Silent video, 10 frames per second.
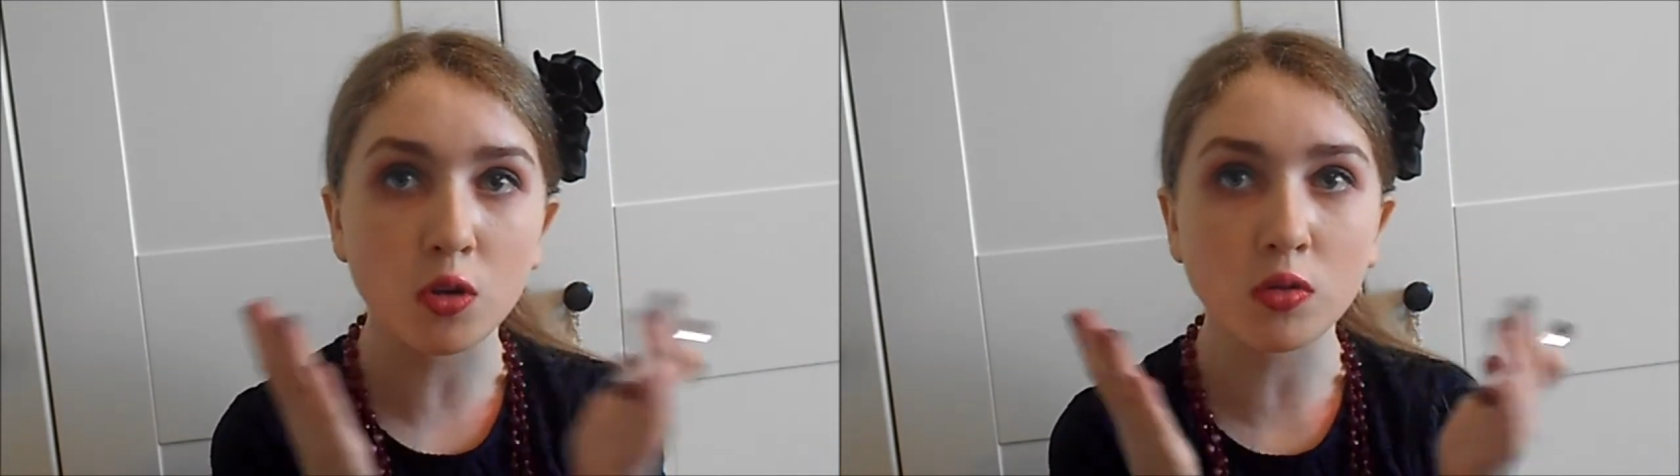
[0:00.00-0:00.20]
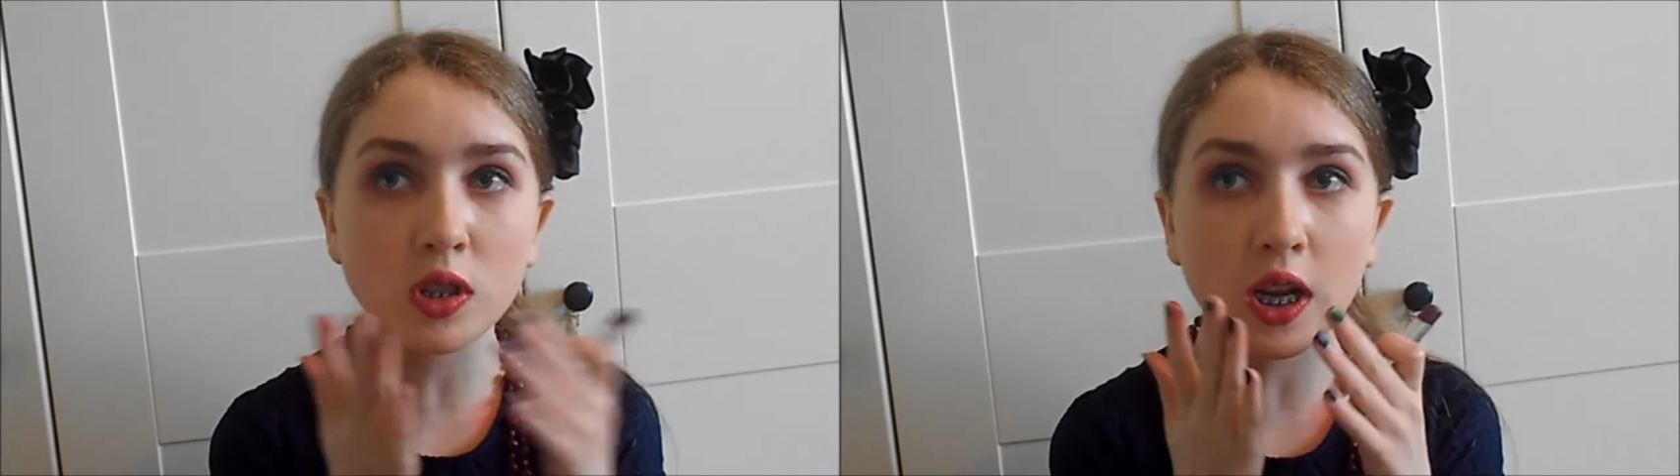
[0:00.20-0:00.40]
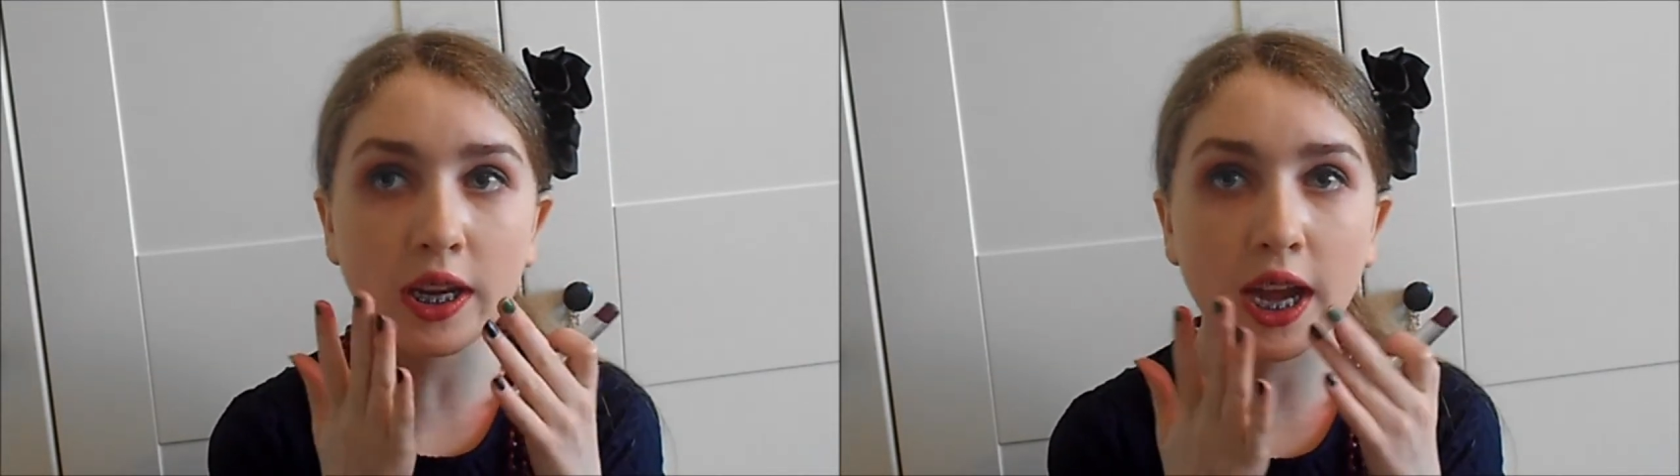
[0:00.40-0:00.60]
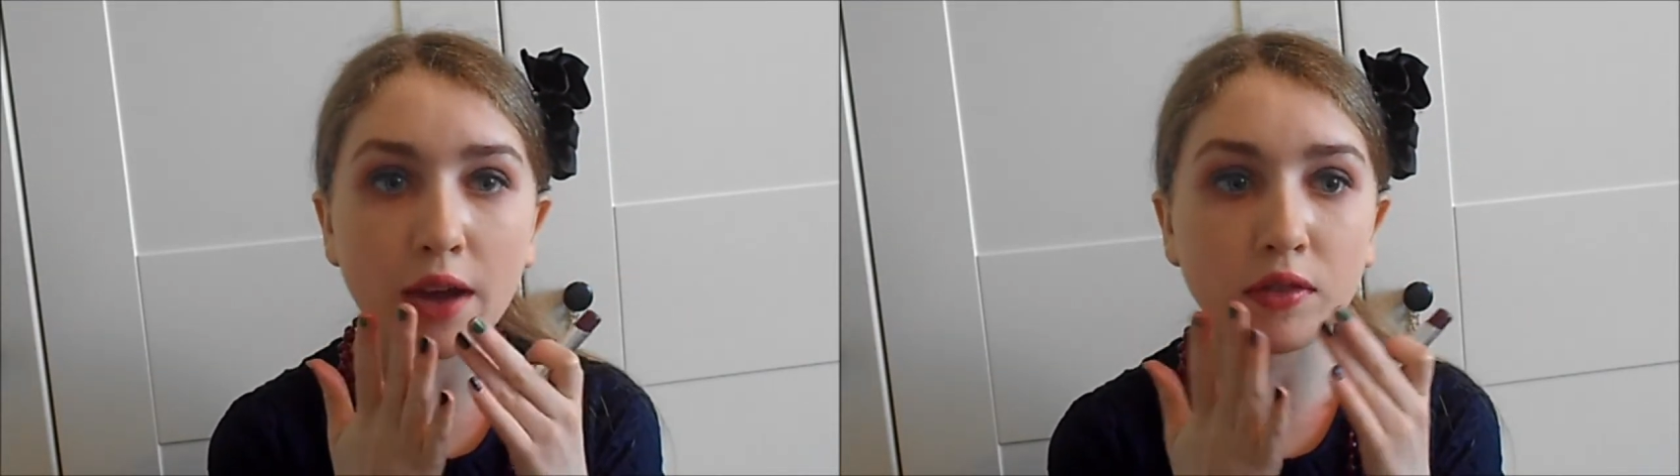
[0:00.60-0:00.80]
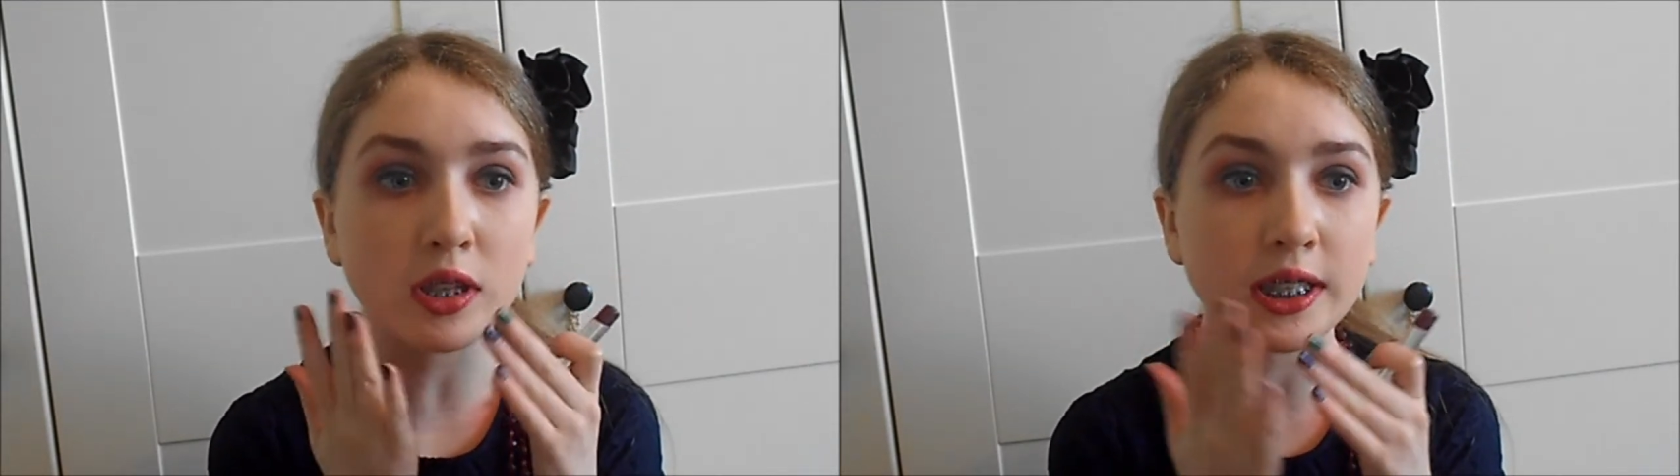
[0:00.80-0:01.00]
Don't like
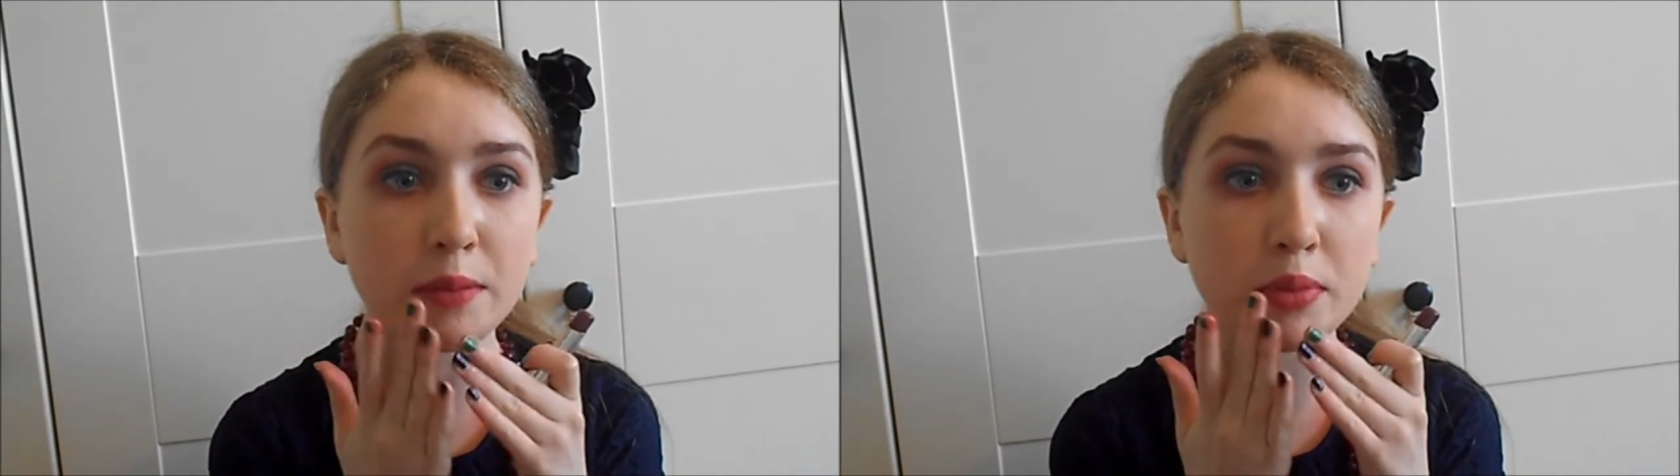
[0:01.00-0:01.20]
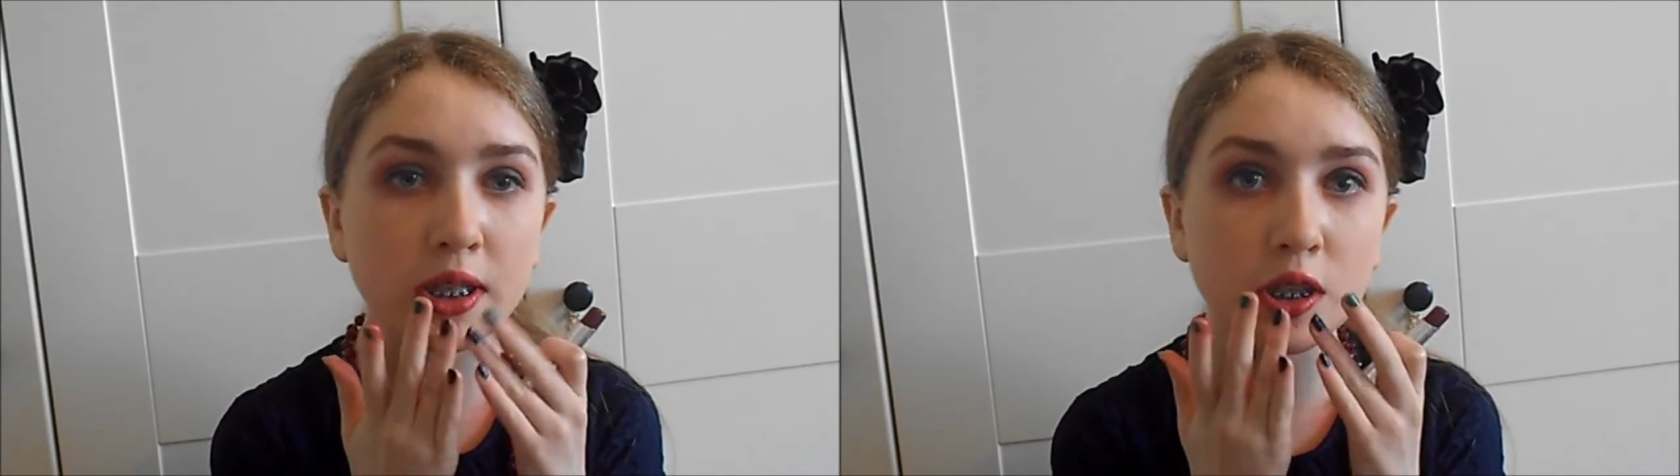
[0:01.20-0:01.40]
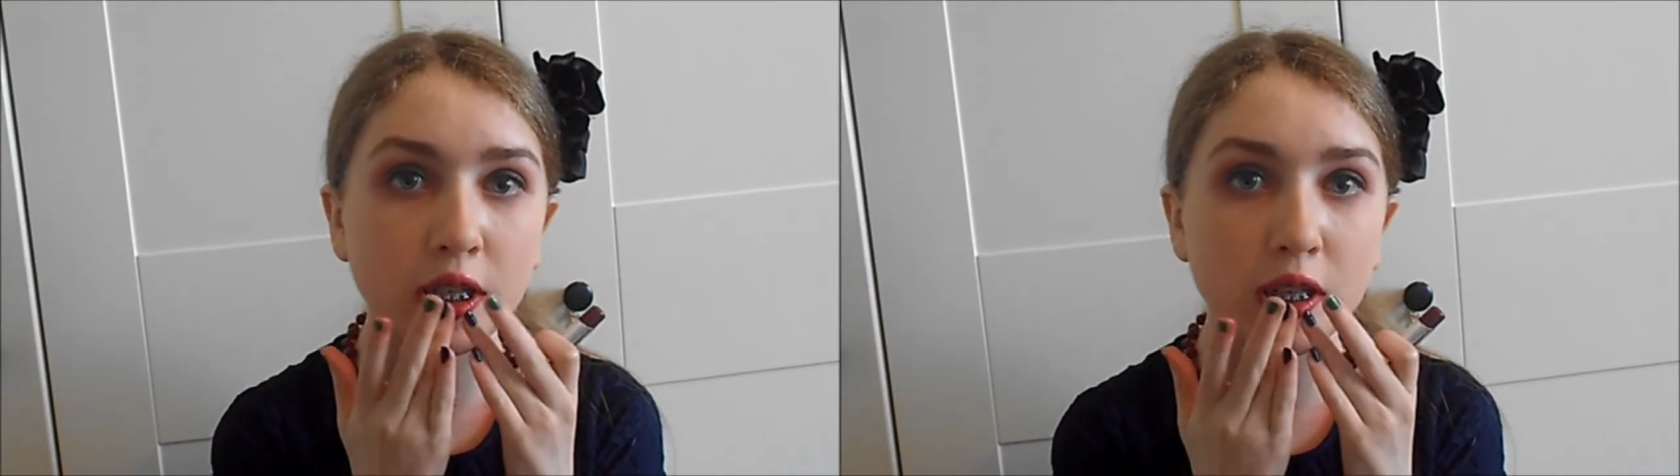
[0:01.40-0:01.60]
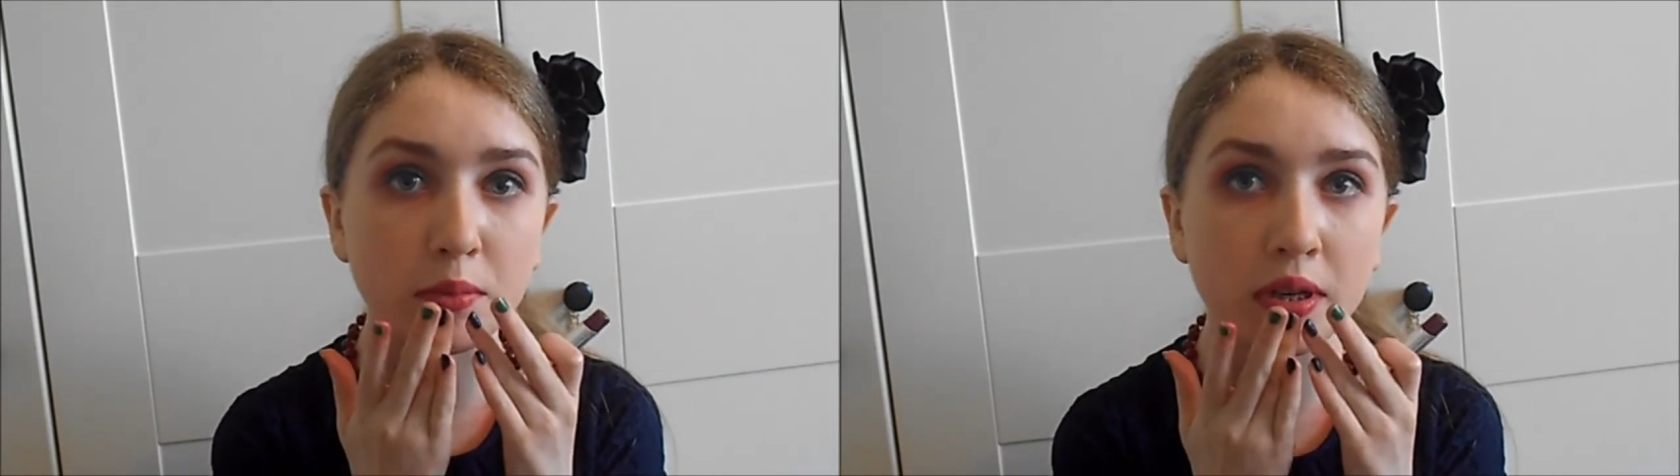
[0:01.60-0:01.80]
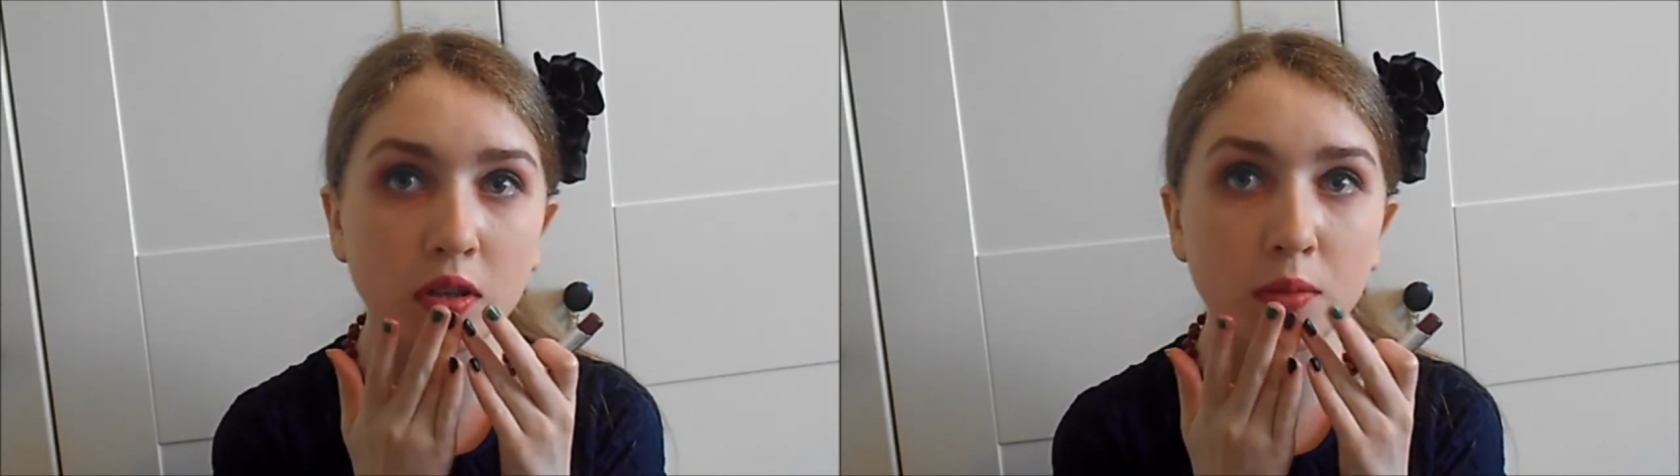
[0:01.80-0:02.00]
have the deepest in the
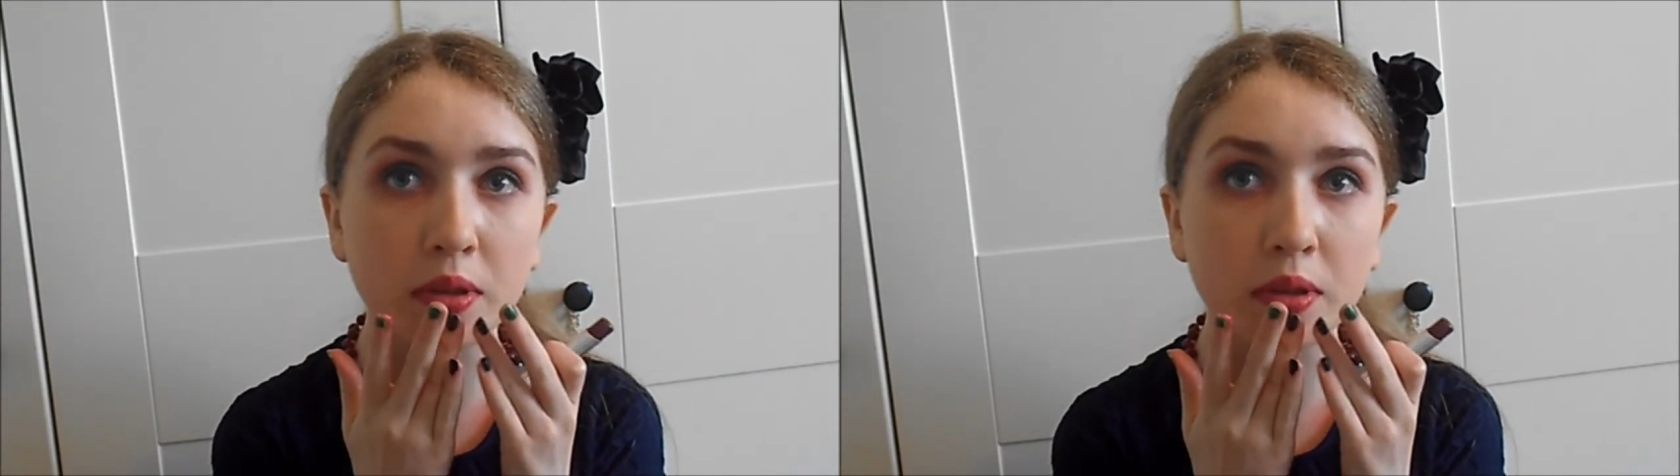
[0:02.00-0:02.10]
middle,